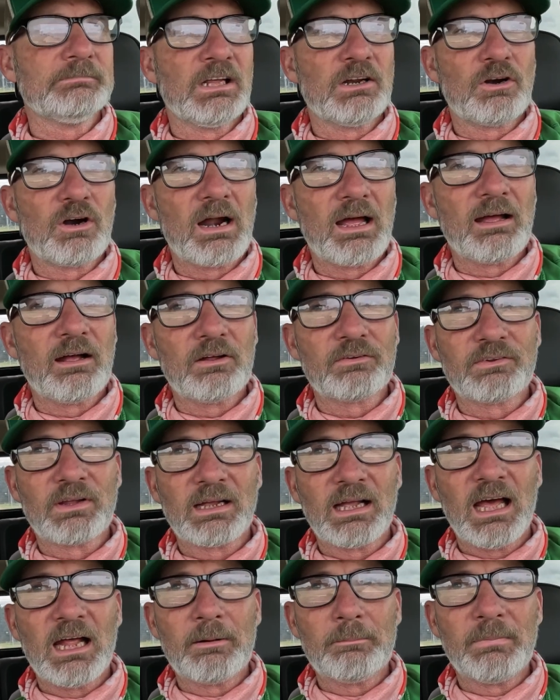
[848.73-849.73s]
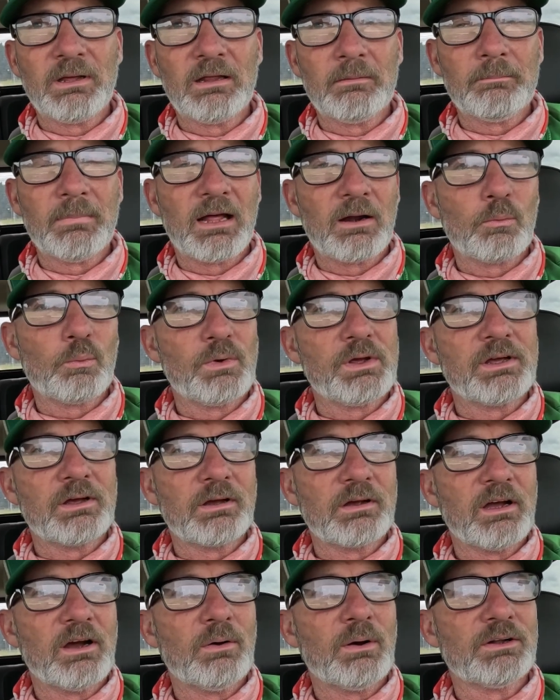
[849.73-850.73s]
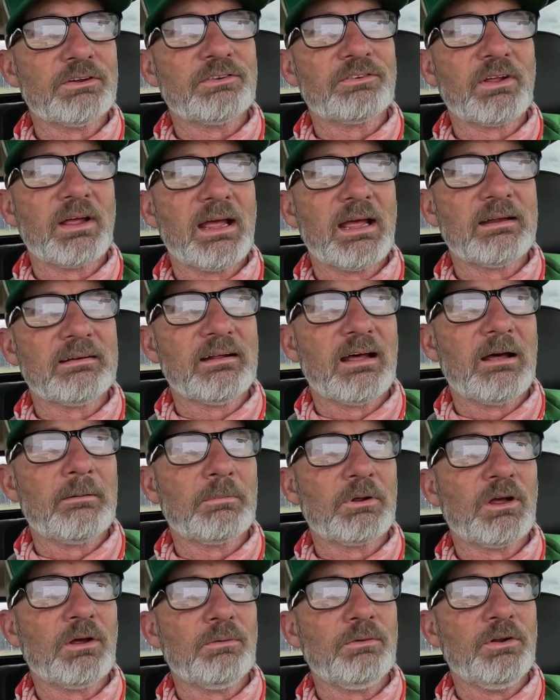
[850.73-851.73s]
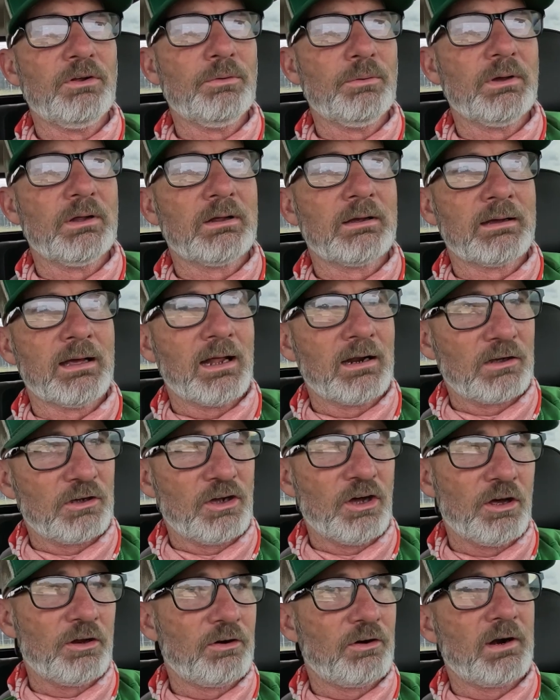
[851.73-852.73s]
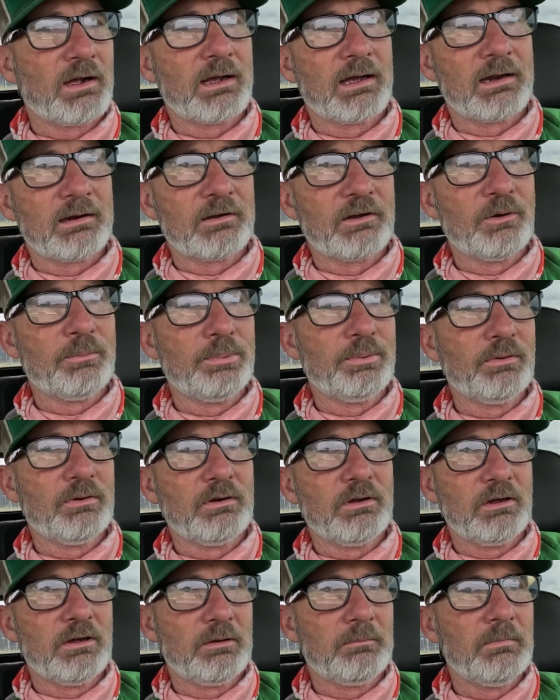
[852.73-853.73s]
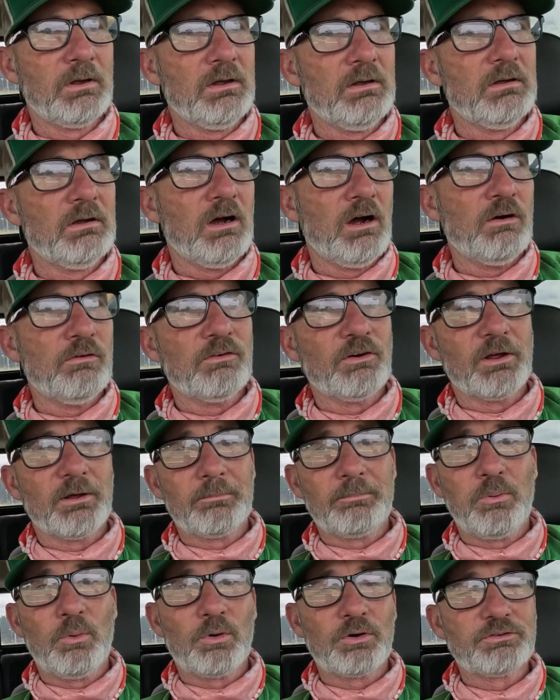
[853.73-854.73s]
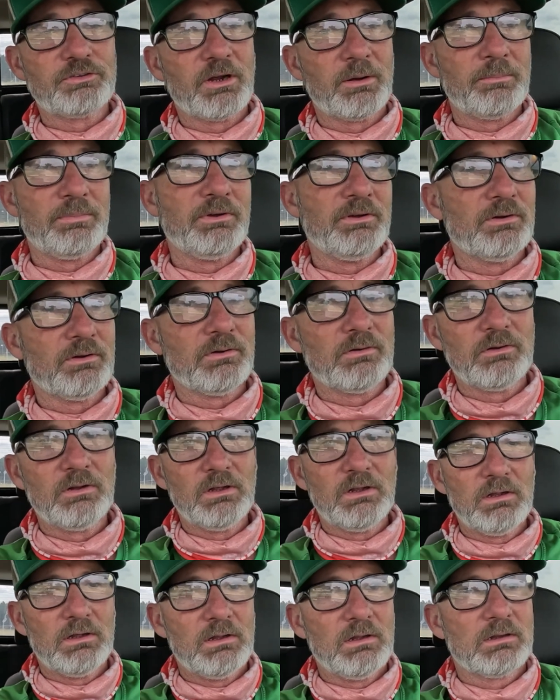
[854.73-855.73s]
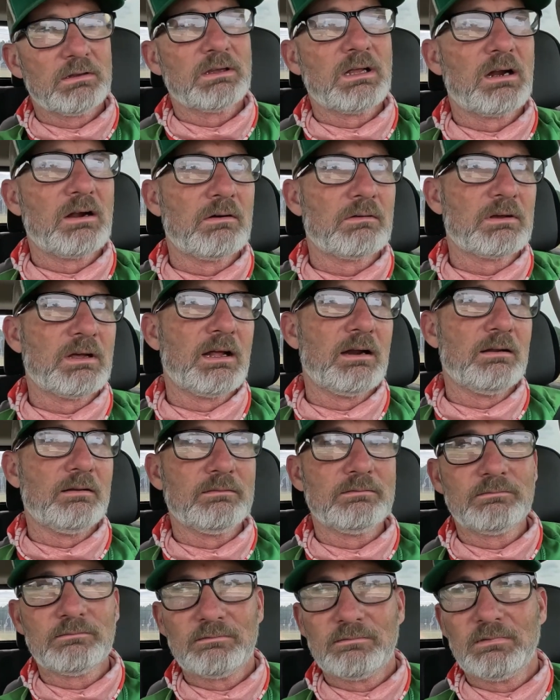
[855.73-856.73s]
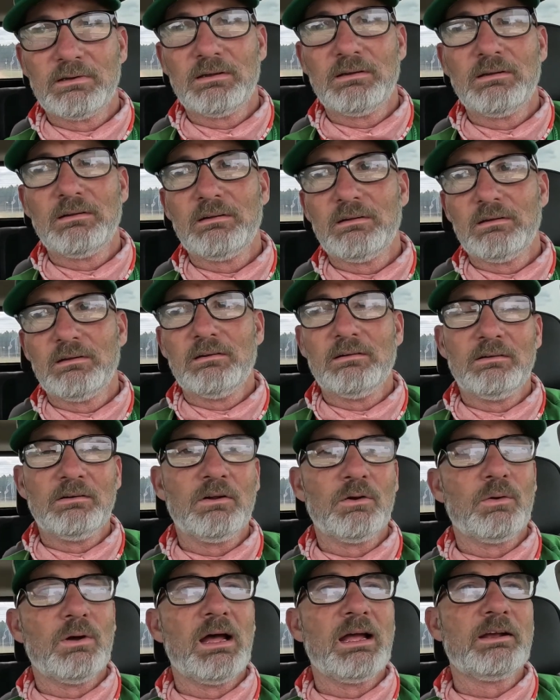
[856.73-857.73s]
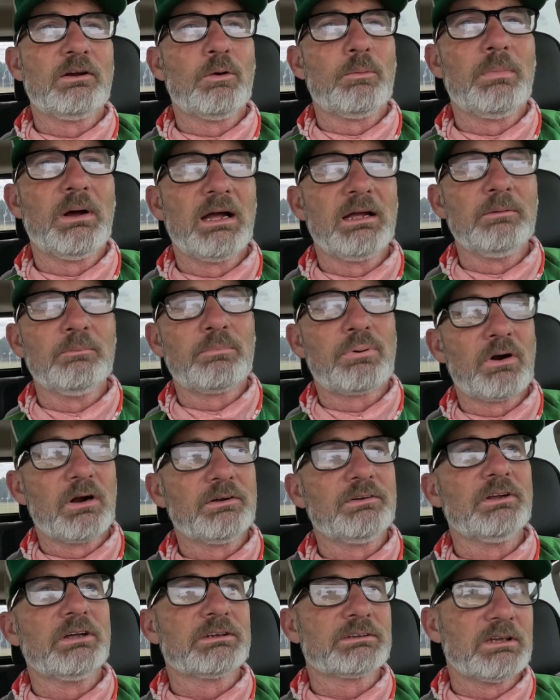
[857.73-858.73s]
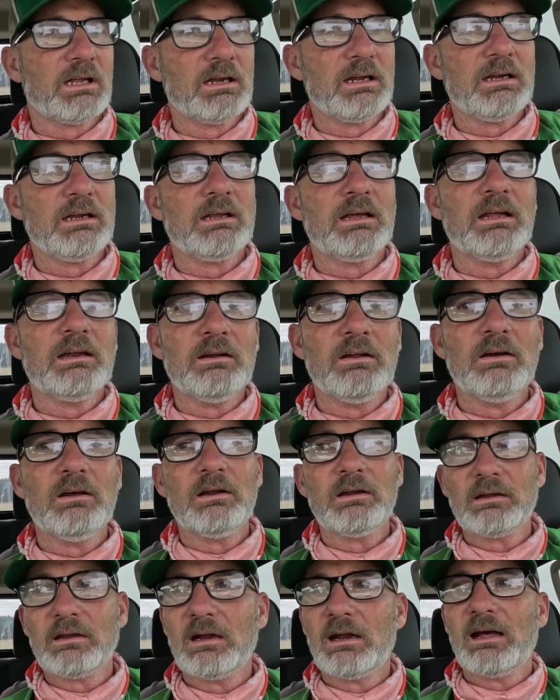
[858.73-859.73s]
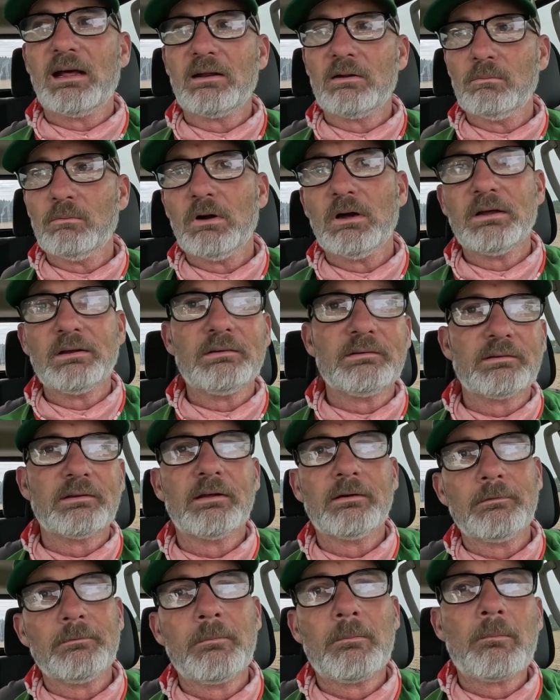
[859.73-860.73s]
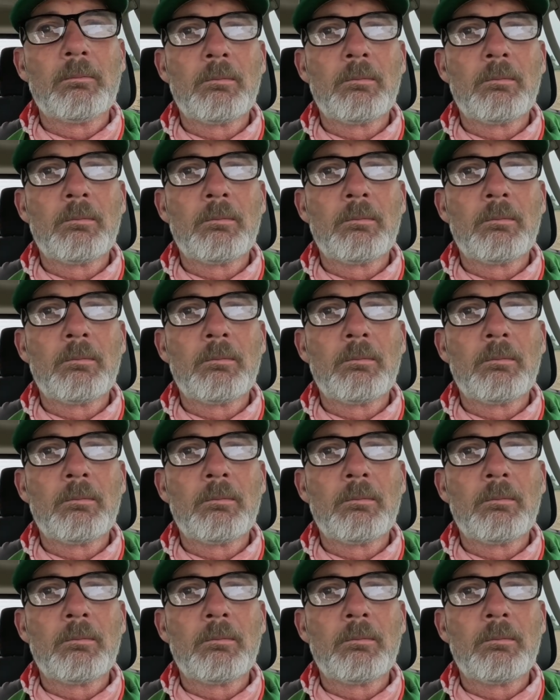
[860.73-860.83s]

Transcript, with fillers: in her house. I got them in about a week ago. I just ain't had time to go do it. Got a gutter I got to go put up over that porch I built. Got all kind of little ankle biting projects I need to get done and get out of the way. So